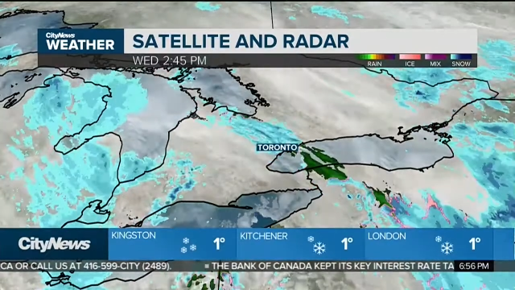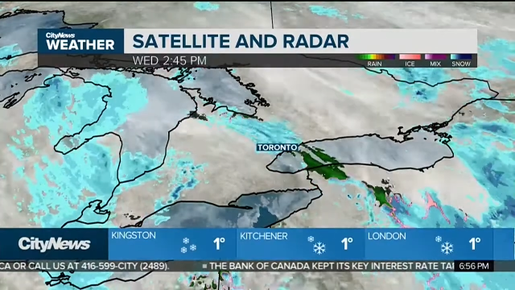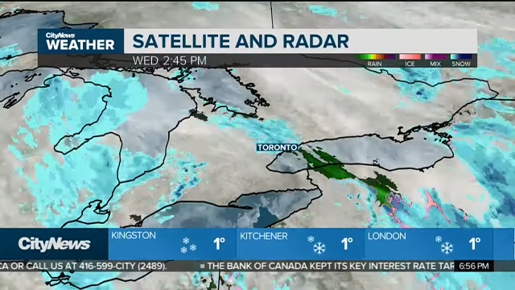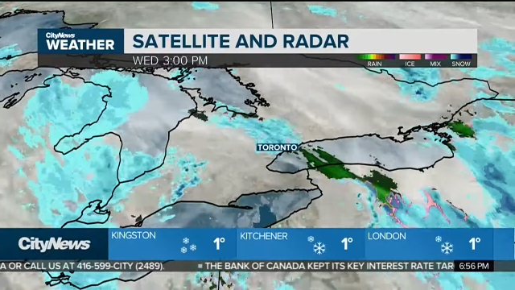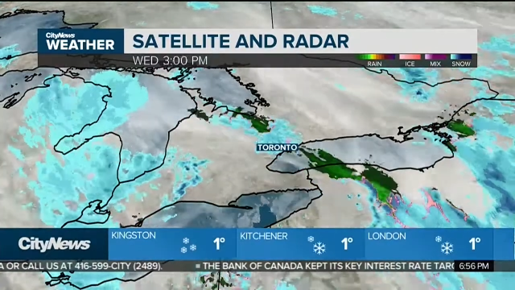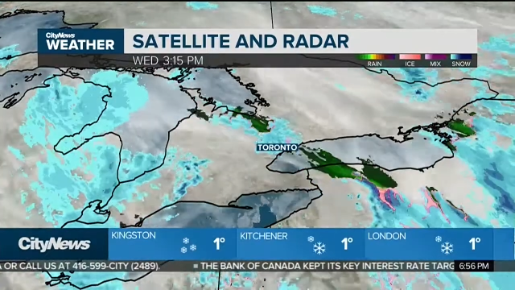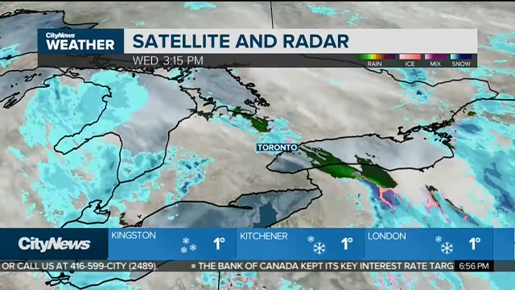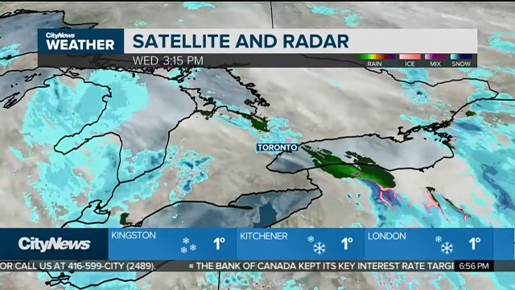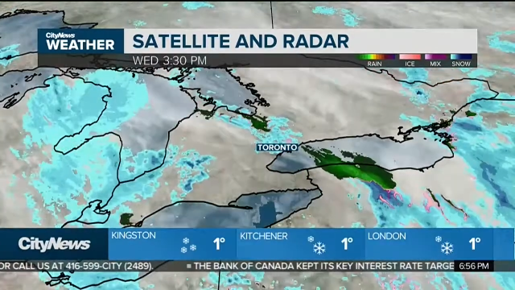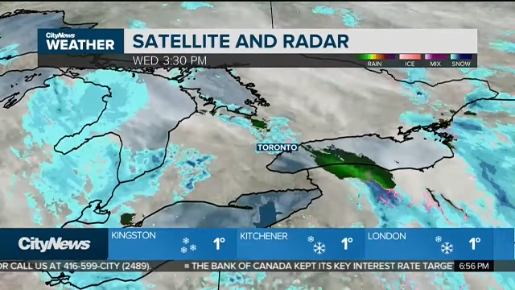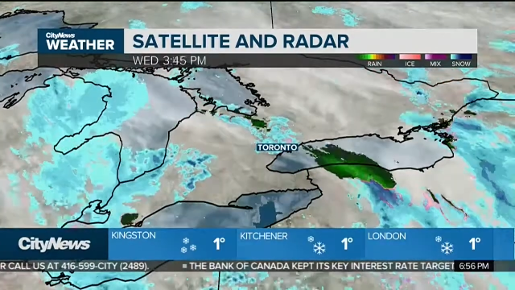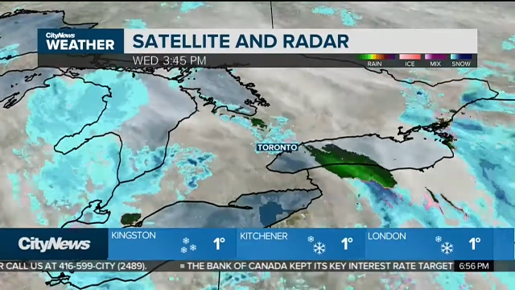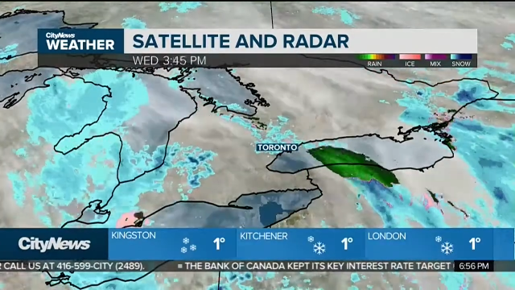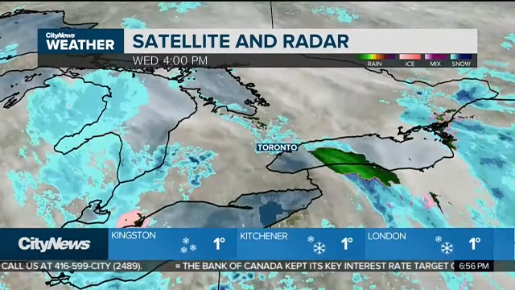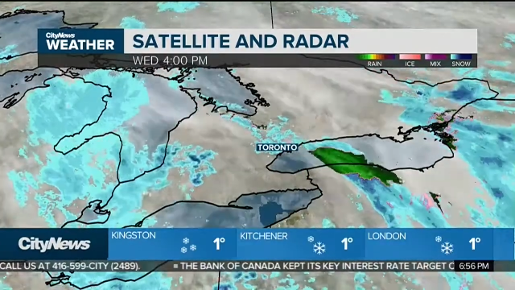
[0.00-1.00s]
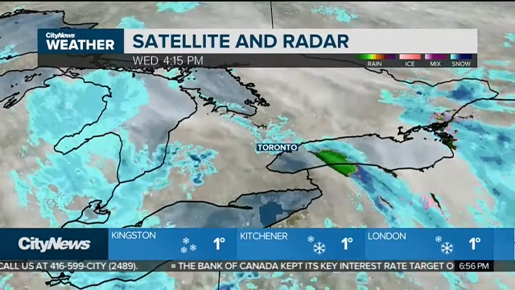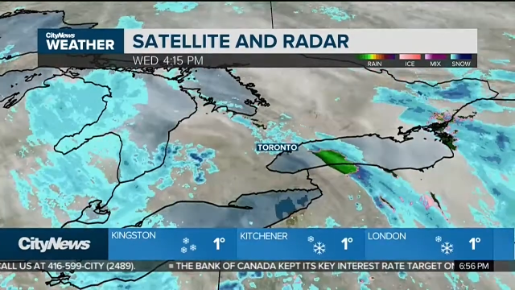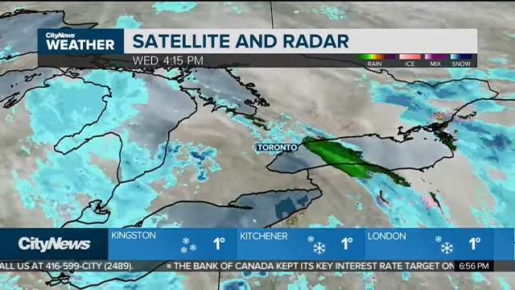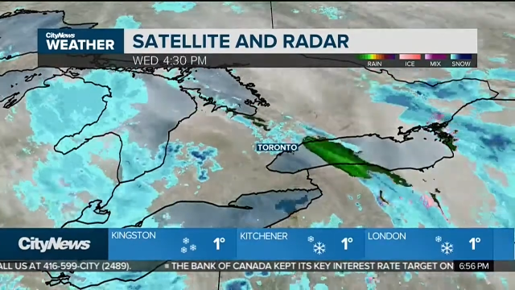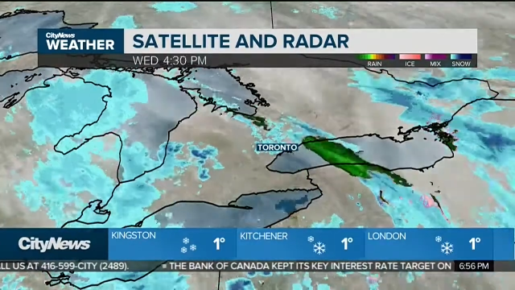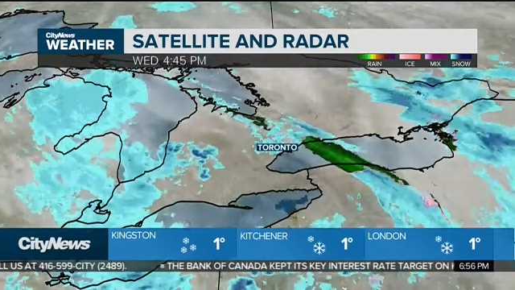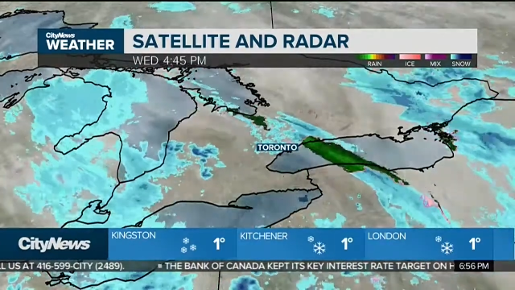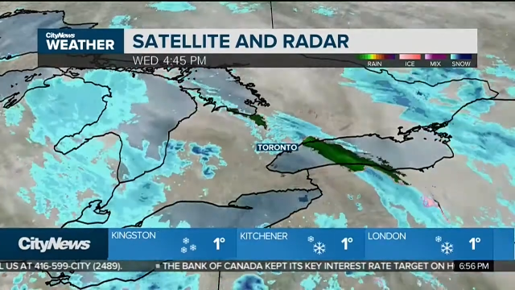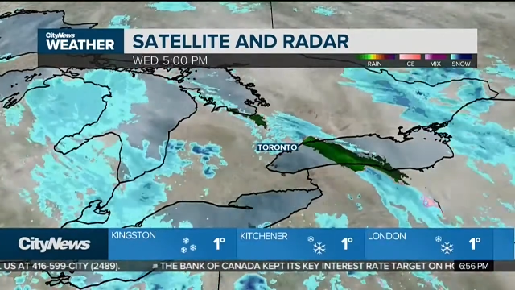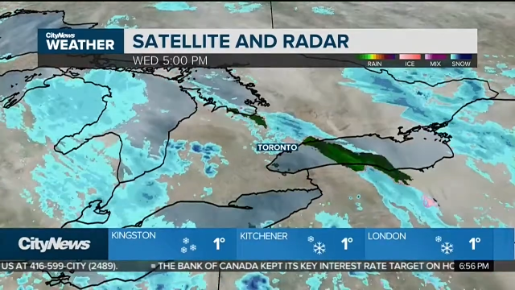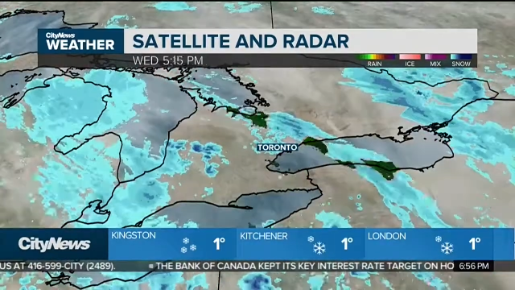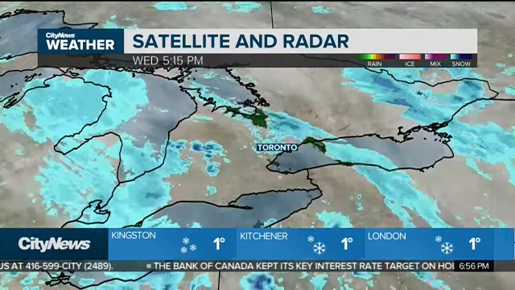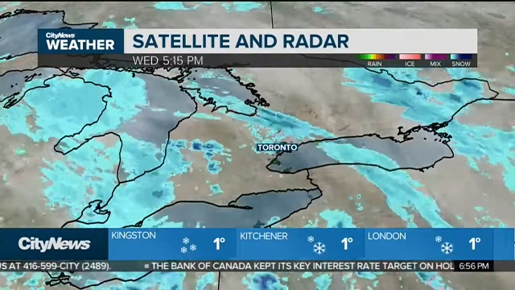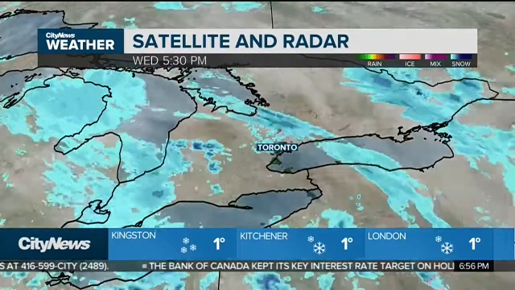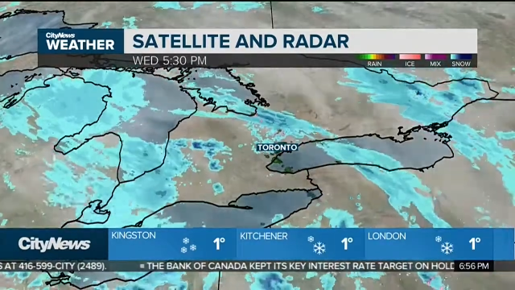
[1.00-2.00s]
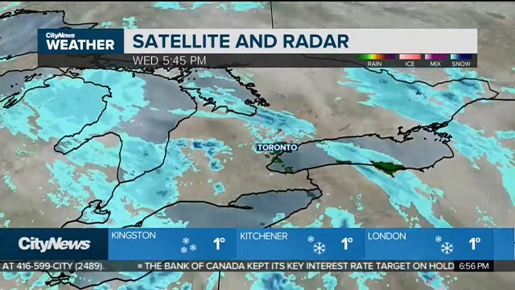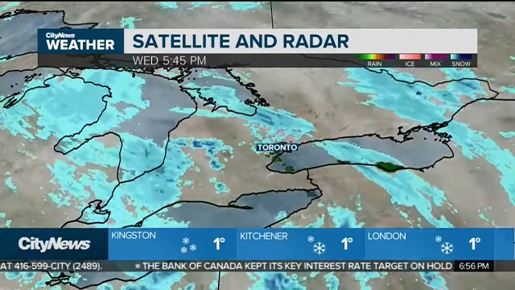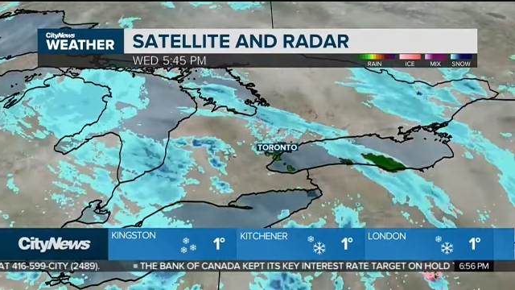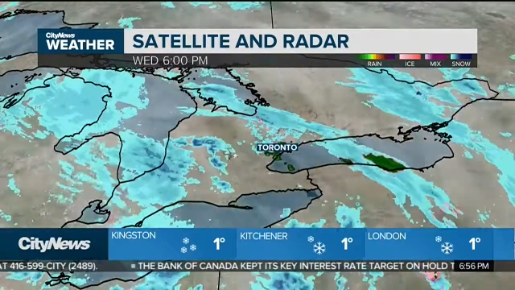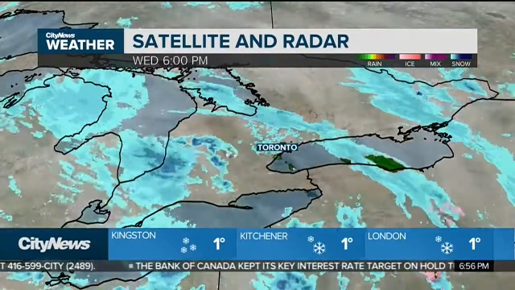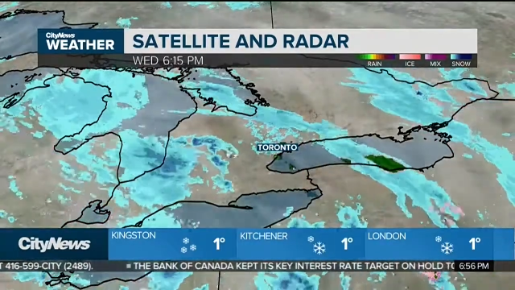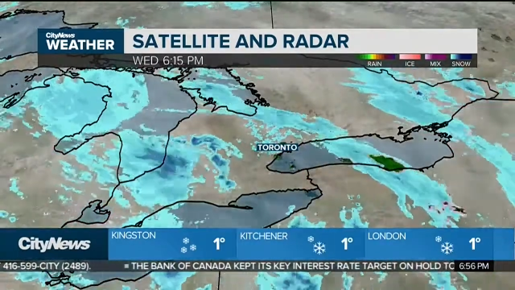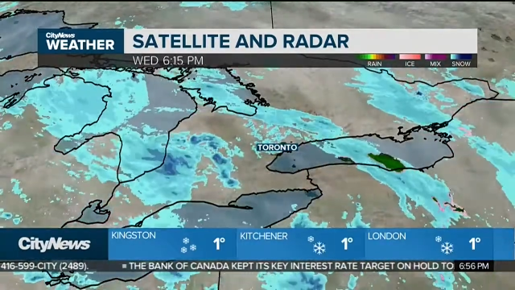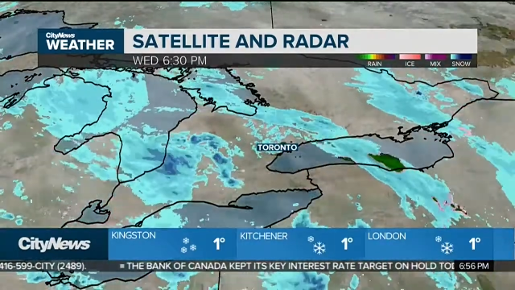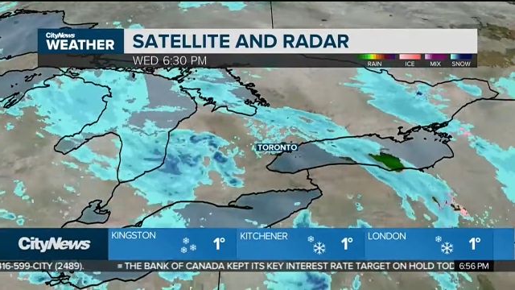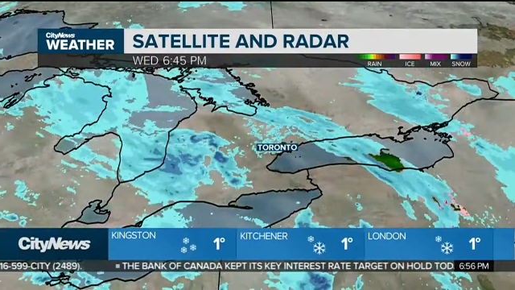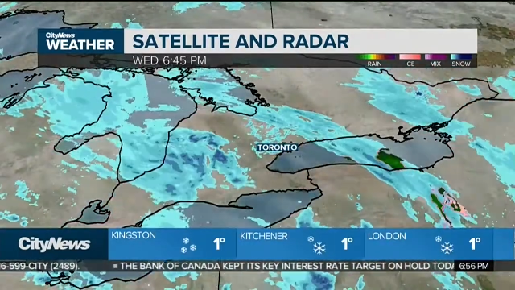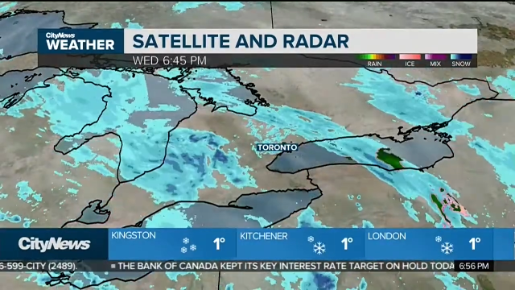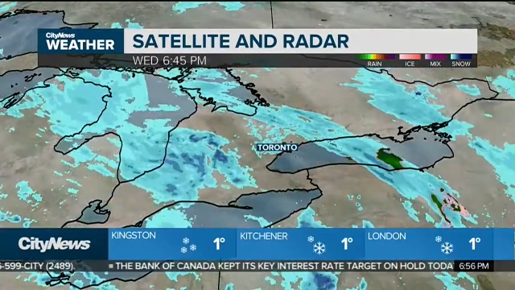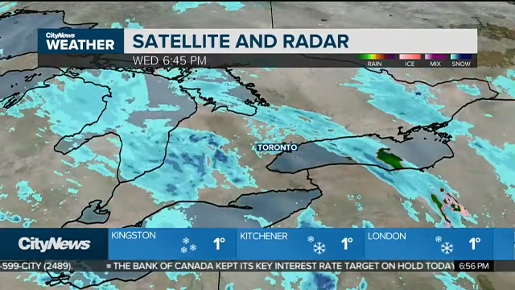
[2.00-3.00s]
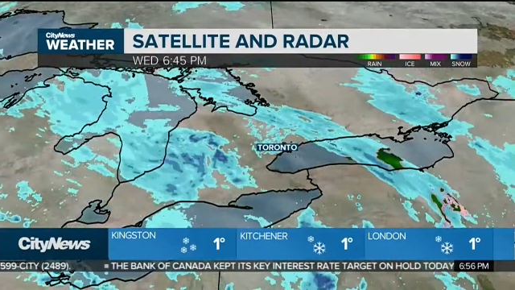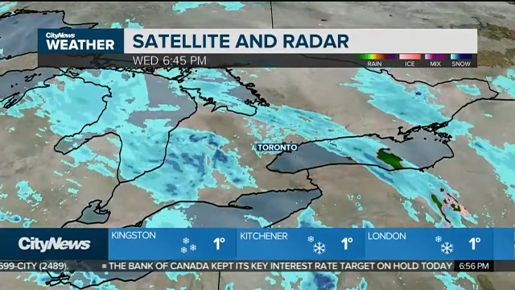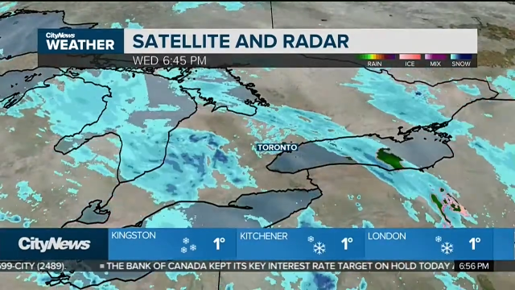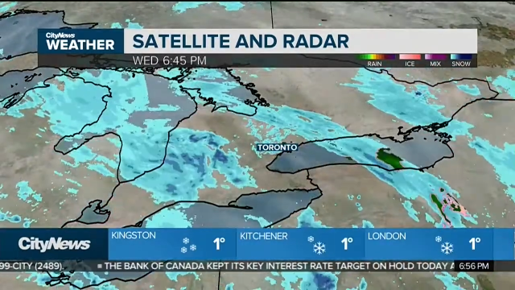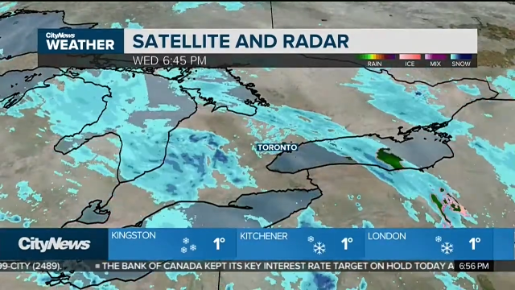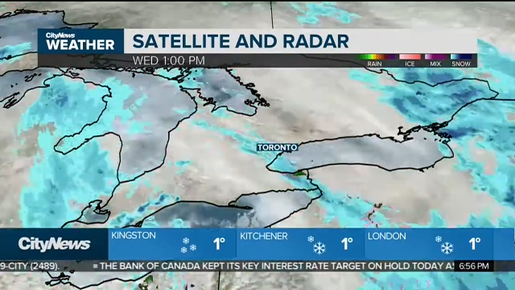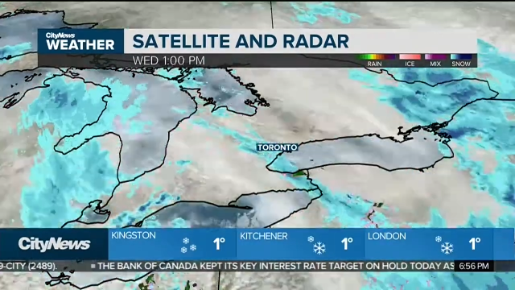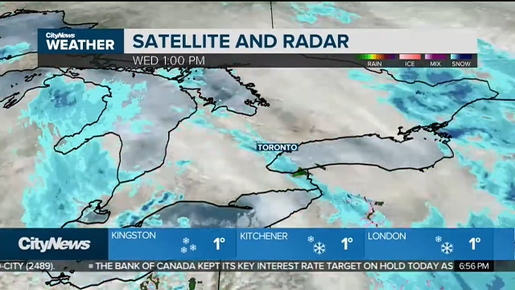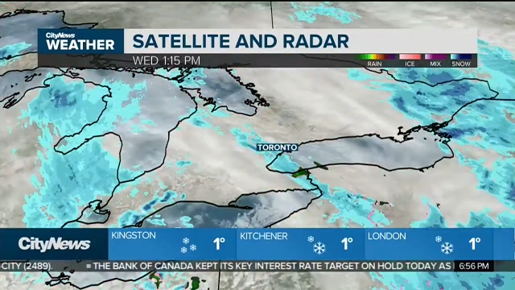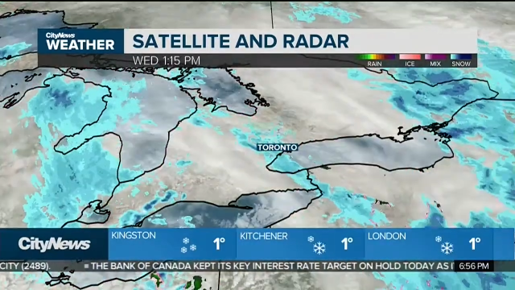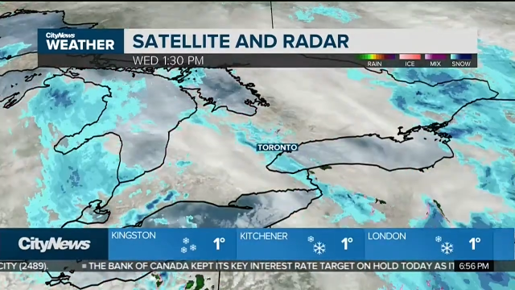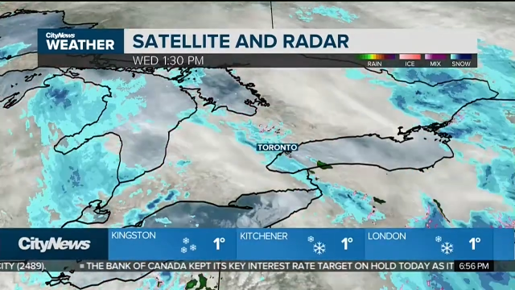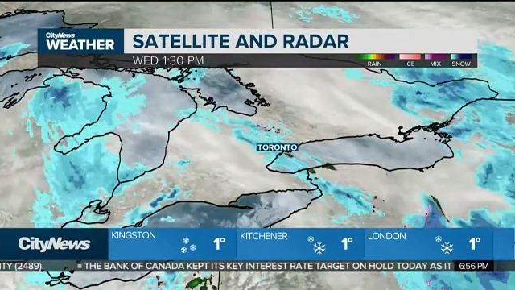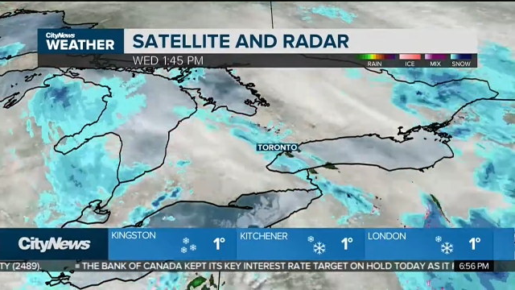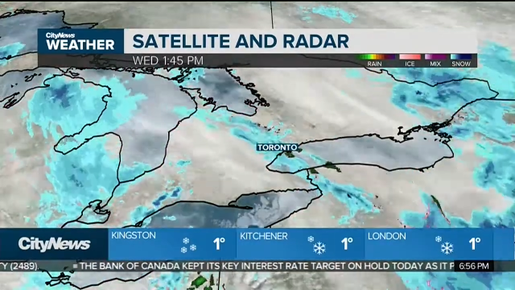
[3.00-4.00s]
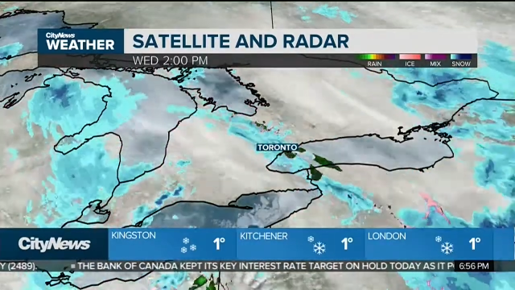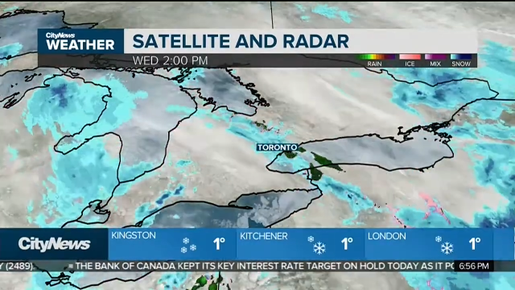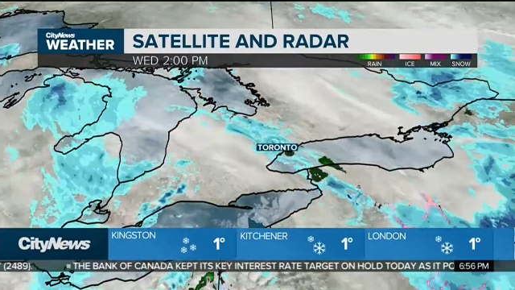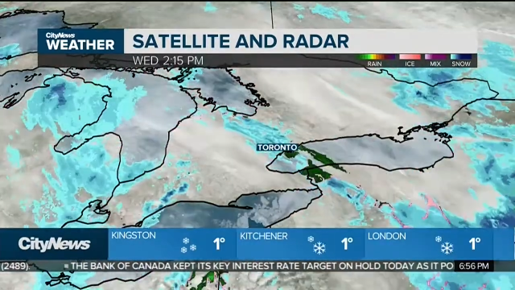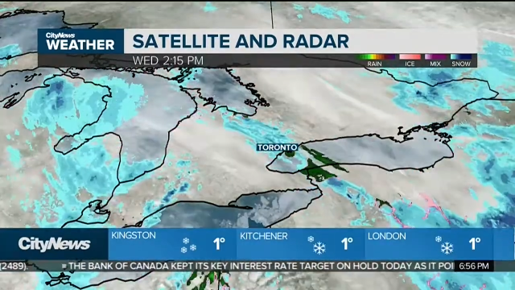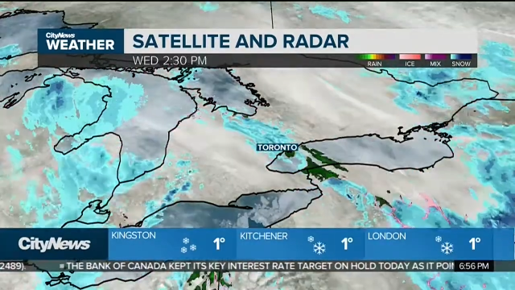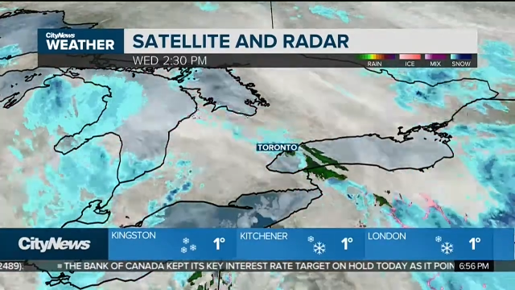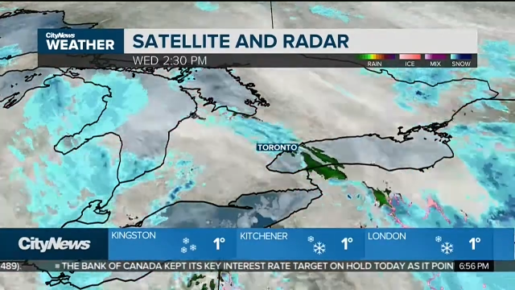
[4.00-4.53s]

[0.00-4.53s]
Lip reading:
(no speaker visible)